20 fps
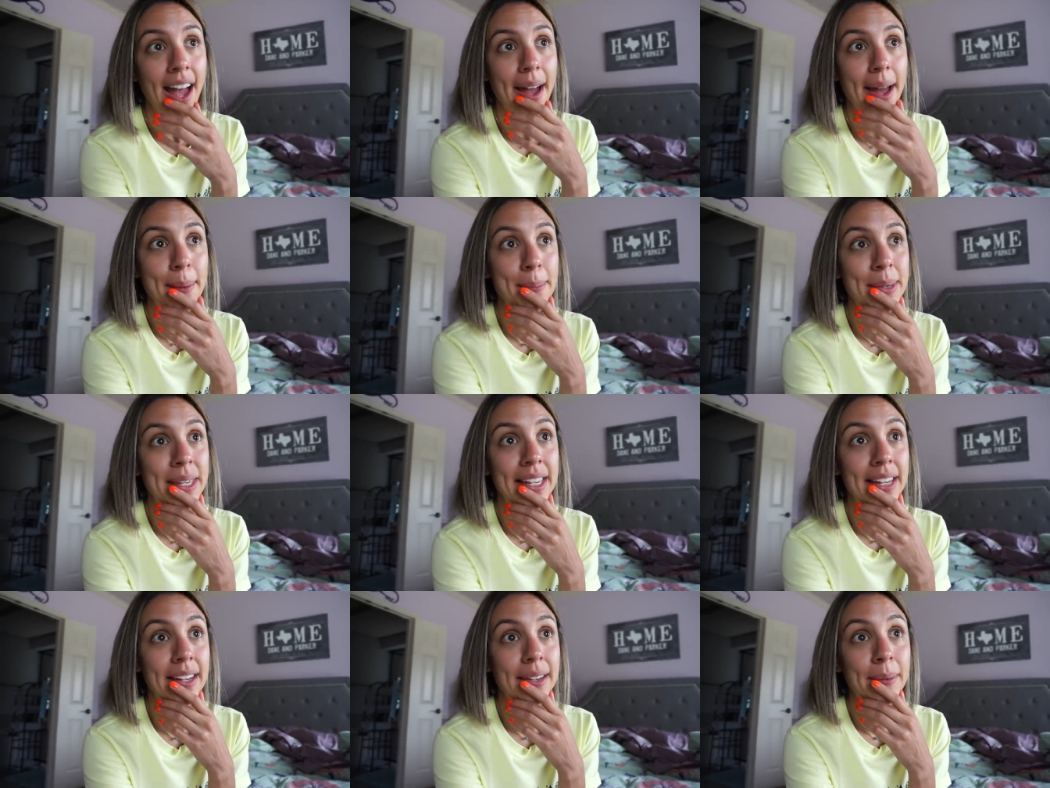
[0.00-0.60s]
I
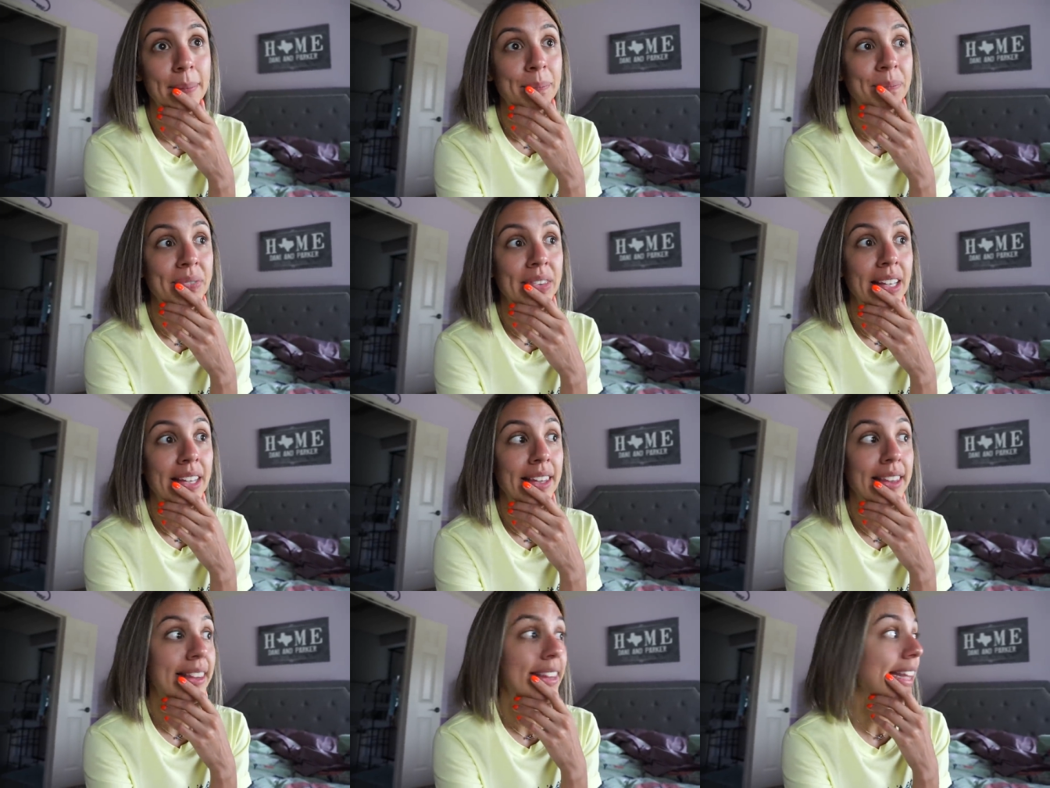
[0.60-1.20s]
mean,
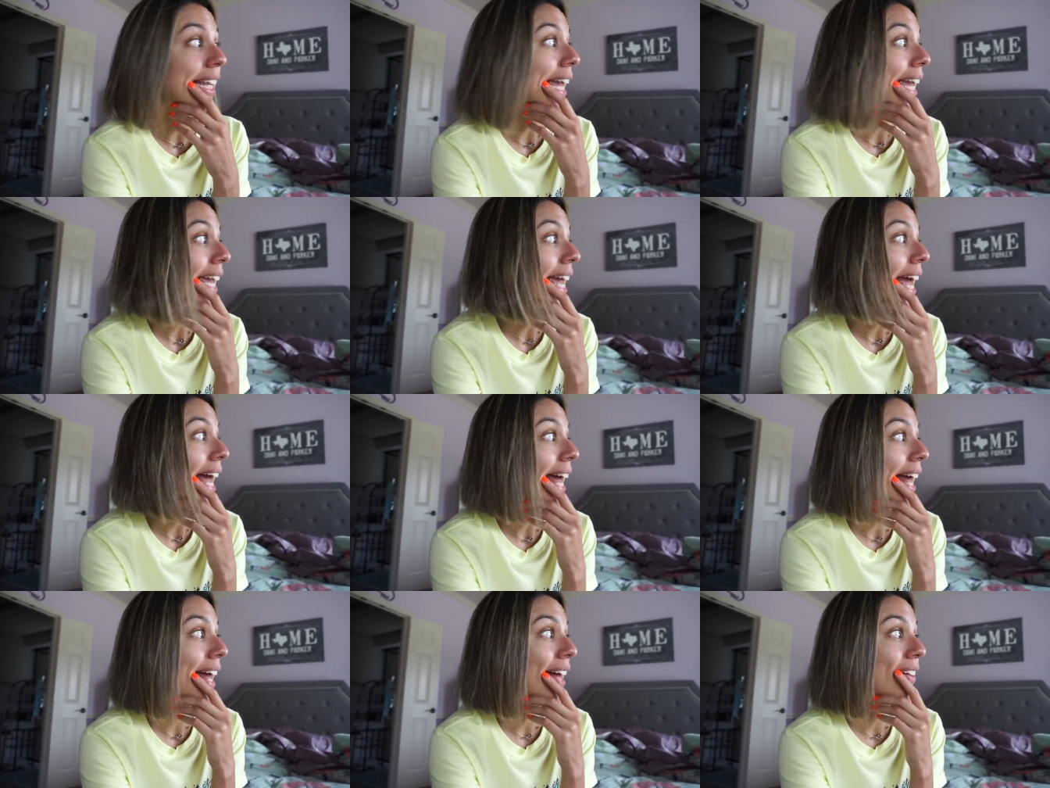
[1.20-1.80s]
they
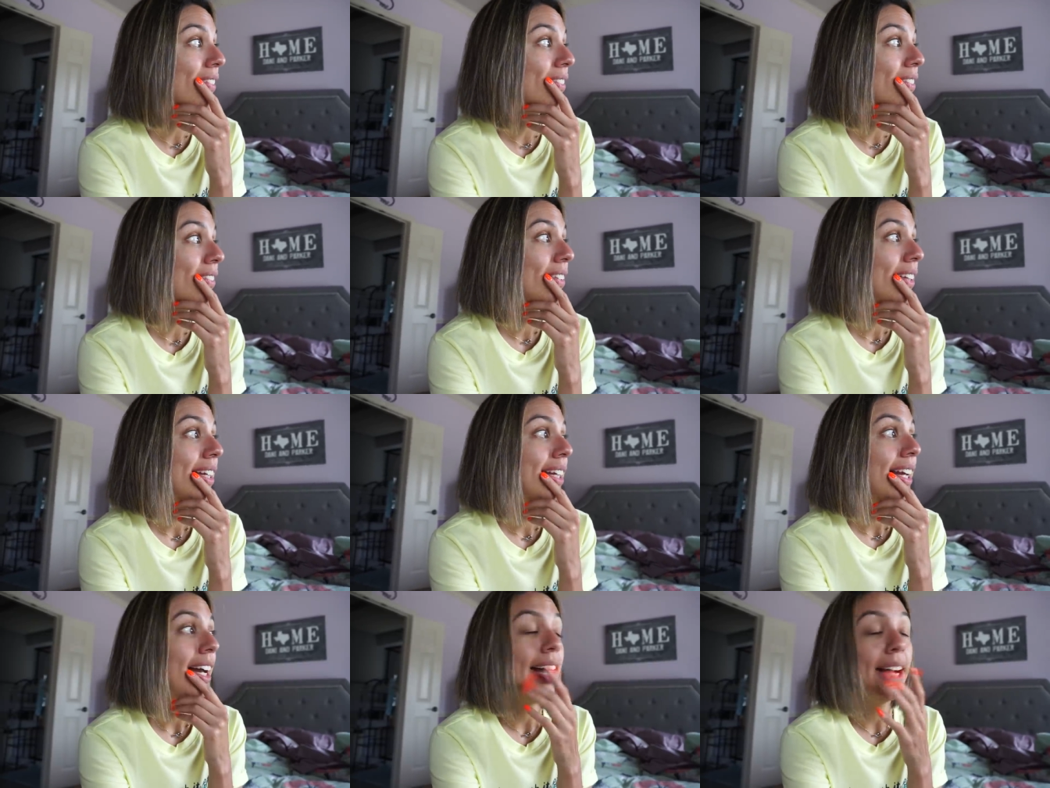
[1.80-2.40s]
have
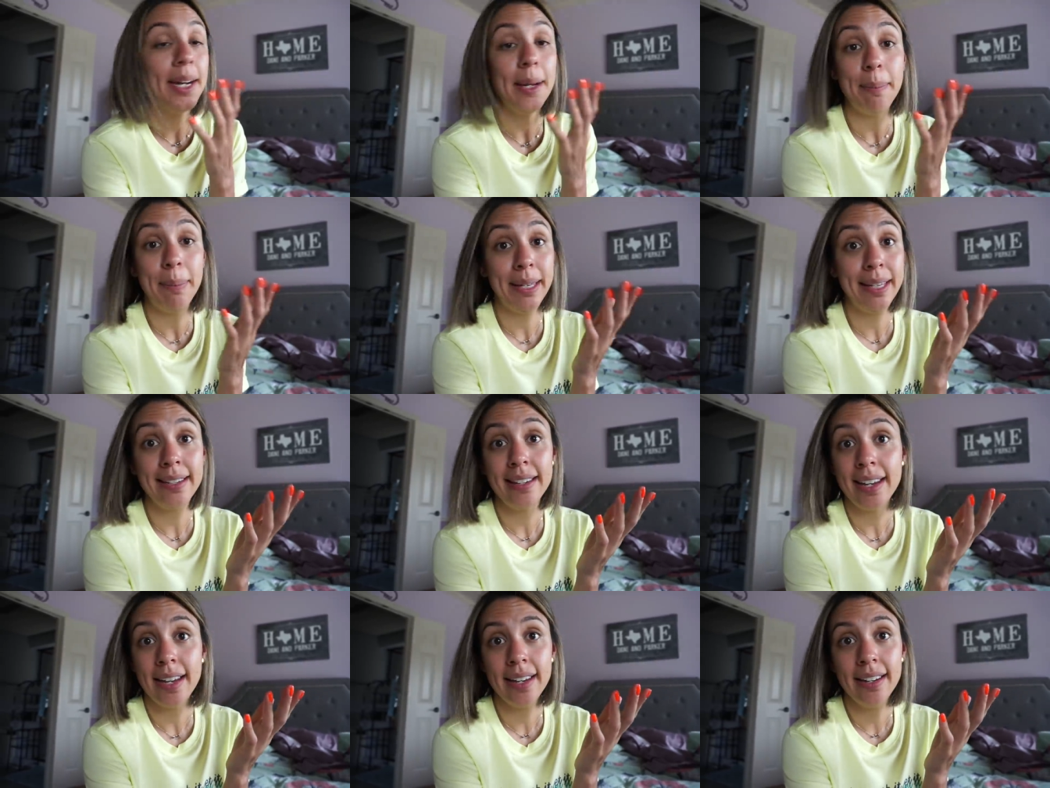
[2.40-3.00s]
an
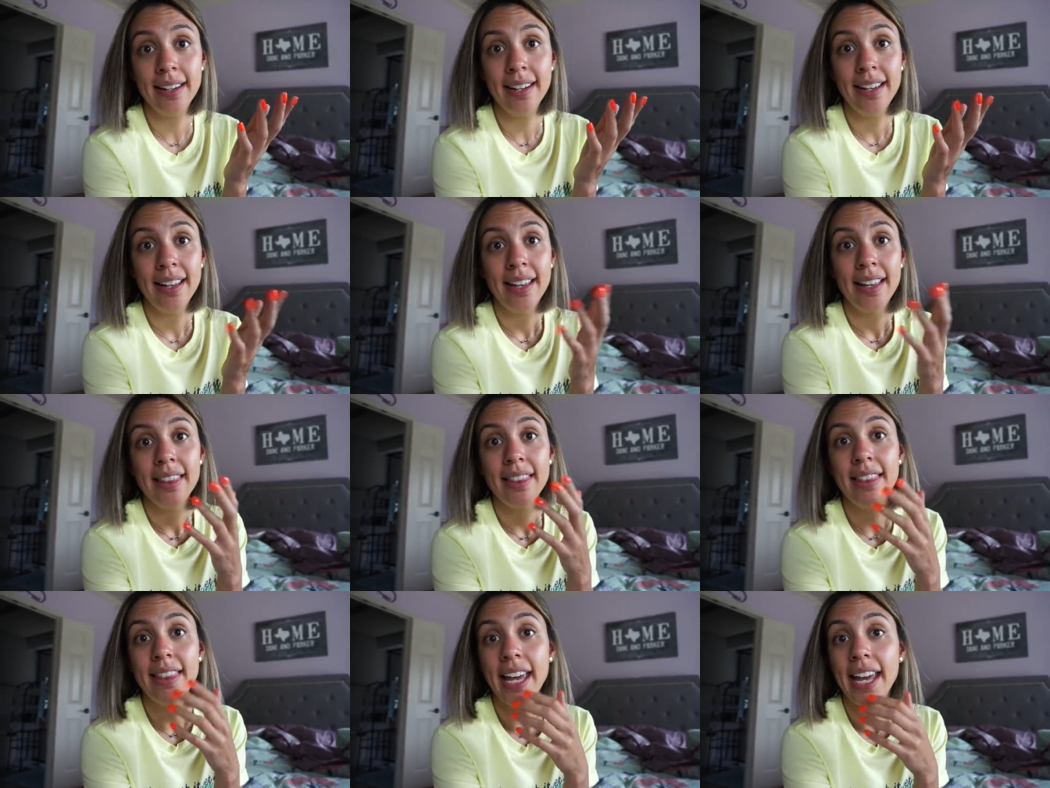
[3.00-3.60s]
opinion,
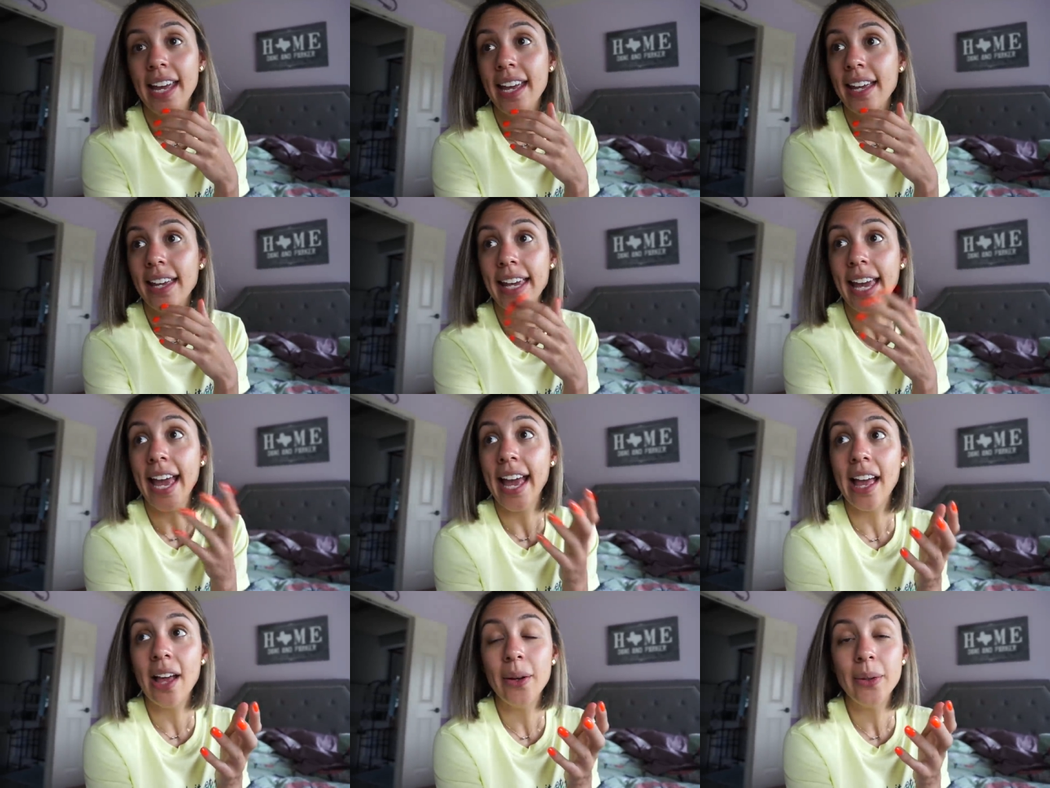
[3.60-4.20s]
they
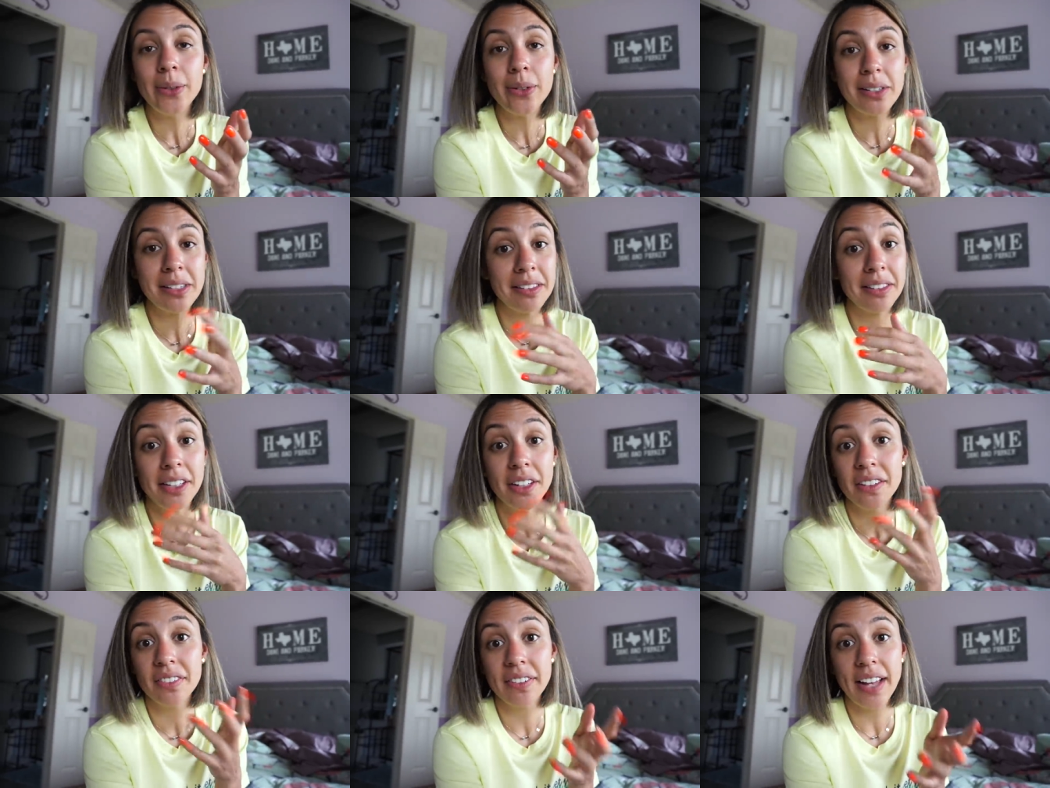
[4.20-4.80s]
count,
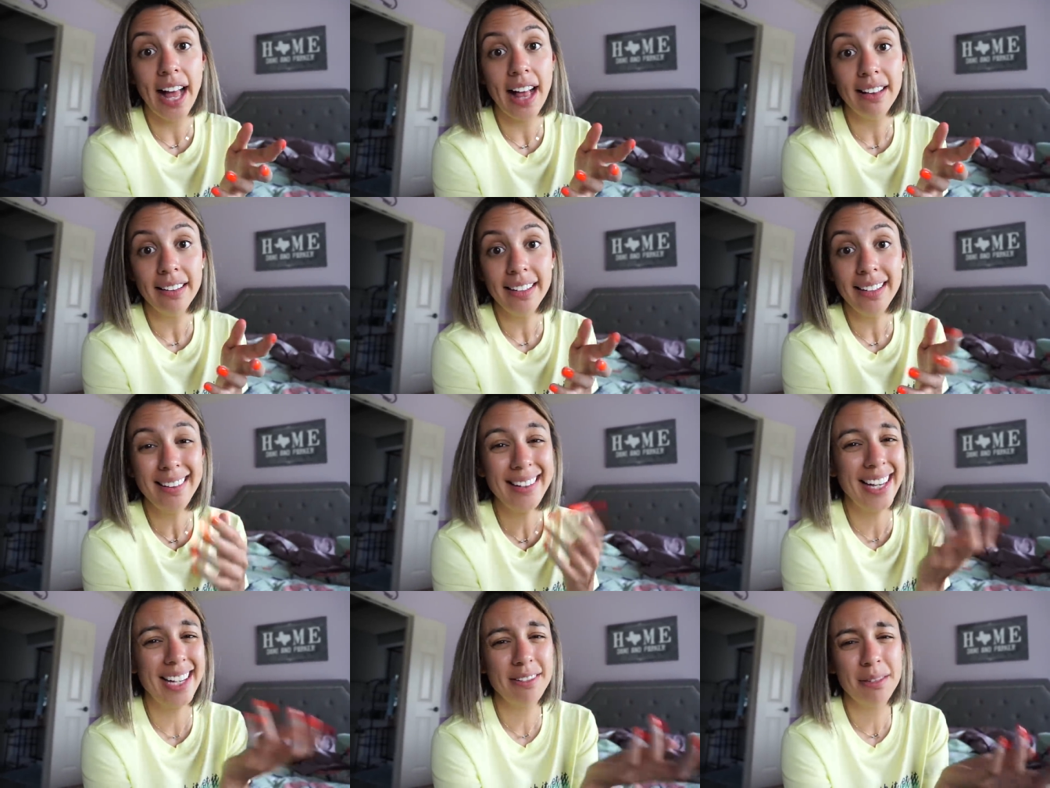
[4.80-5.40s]
they're
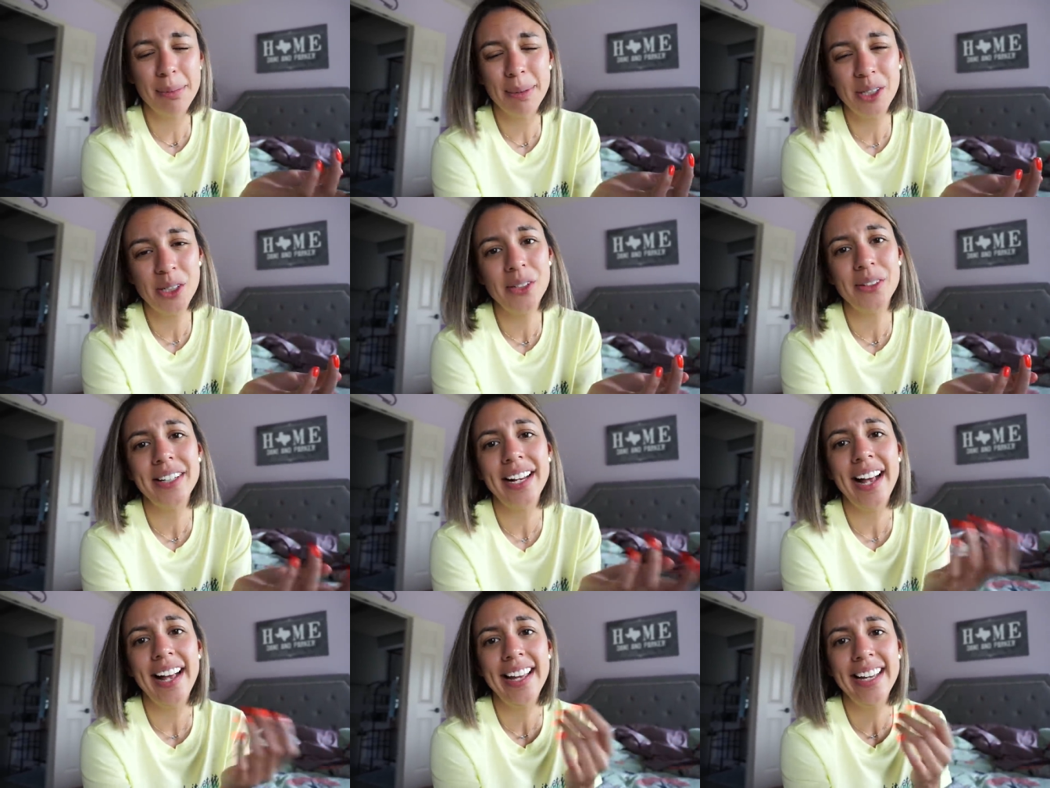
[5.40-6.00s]
valid, they have
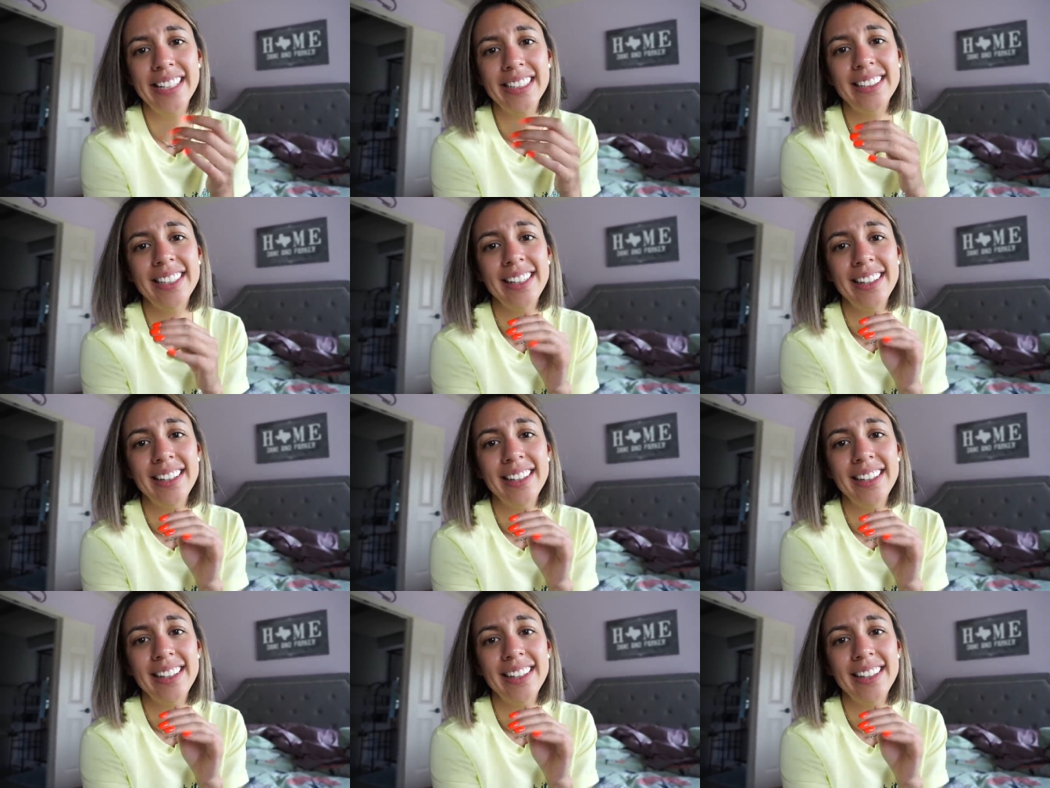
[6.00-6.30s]
special diets.